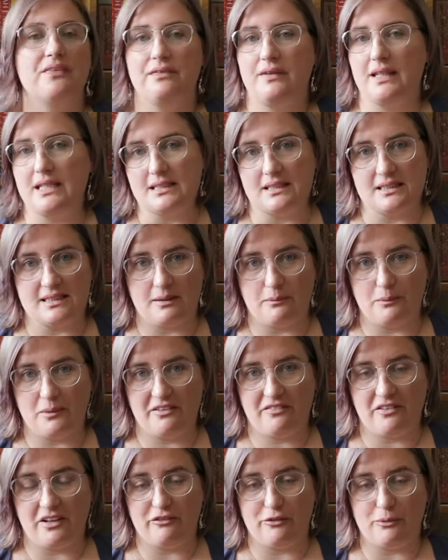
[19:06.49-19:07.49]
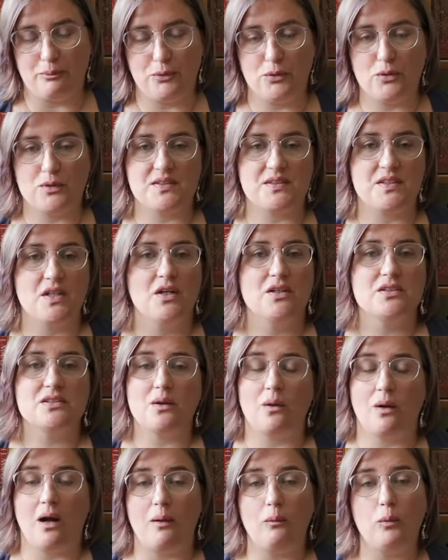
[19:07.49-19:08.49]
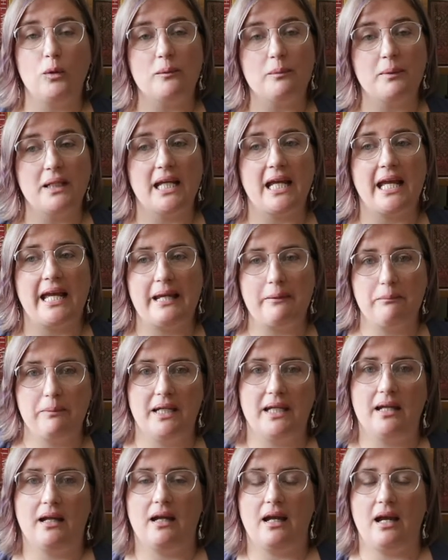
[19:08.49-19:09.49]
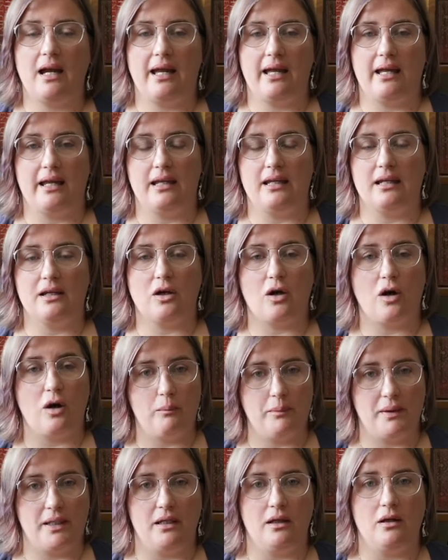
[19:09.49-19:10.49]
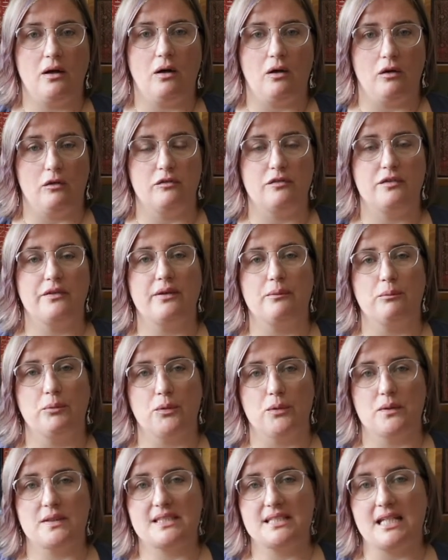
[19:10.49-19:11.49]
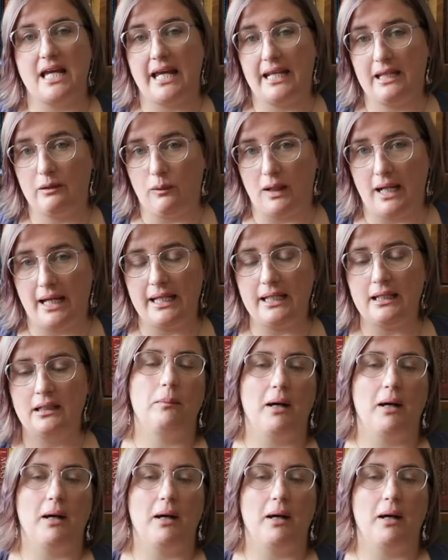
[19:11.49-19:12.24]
These are some of my favourite books. So I would be keeping a copy of the books anyway,